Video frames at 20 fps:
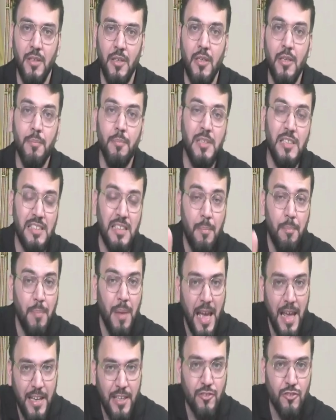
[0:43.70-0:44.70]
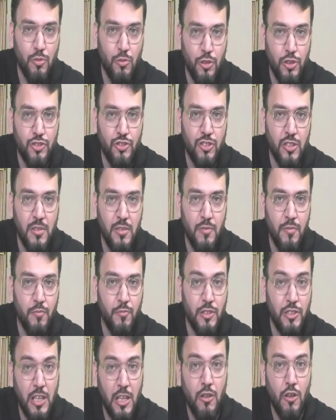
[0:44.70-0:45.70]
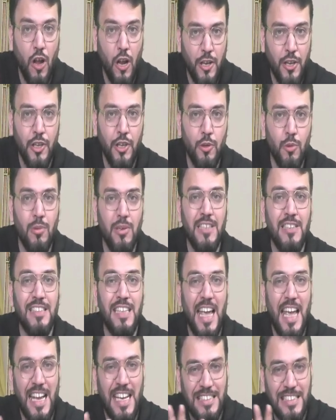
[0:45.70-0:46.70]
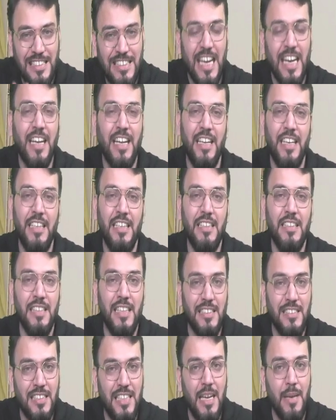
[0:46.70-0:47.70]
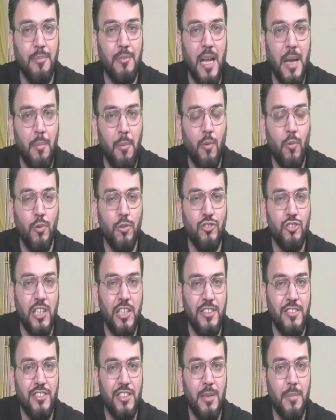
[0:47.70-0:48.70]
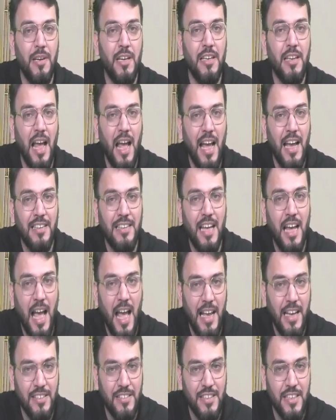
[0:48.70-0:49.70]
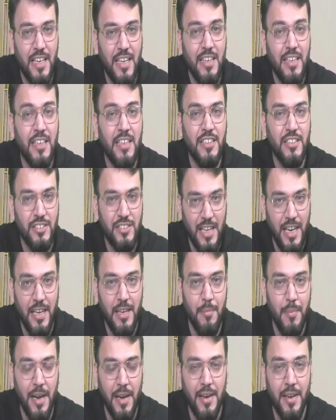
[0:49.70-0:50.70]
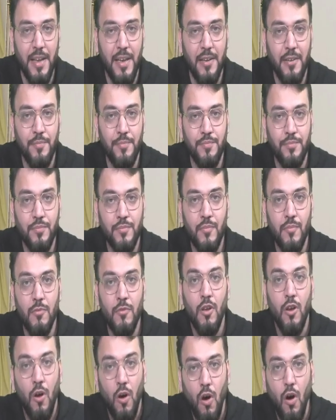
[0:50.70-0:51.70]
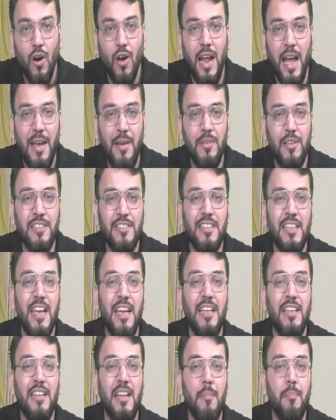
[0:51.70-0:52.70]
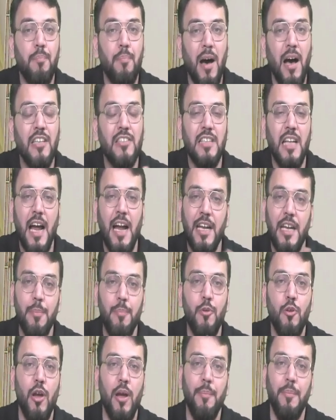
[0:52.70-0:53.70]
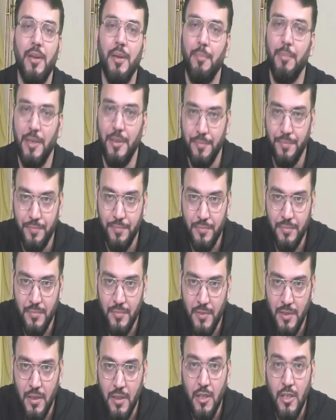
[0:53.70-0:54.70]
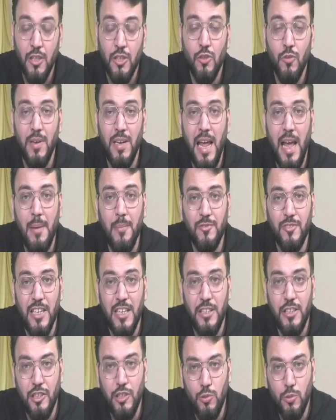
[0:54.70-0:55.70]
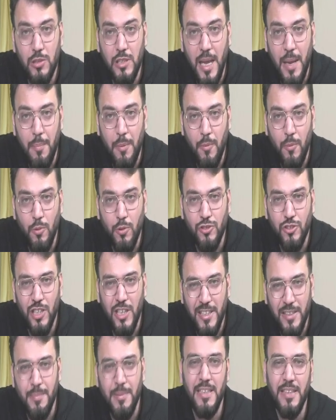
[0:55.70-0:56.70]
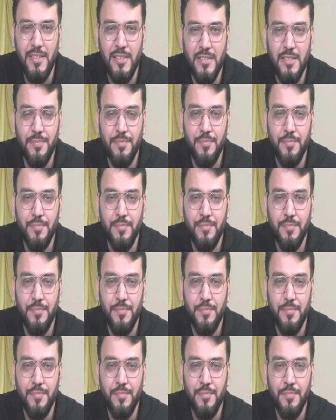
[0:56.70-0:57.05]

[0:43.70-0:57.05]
Means the balanced question which are not new is exactly the same type of question is given in either ICI study material or I will say in the past RTP or MTP. So when I am saying new type of question, it means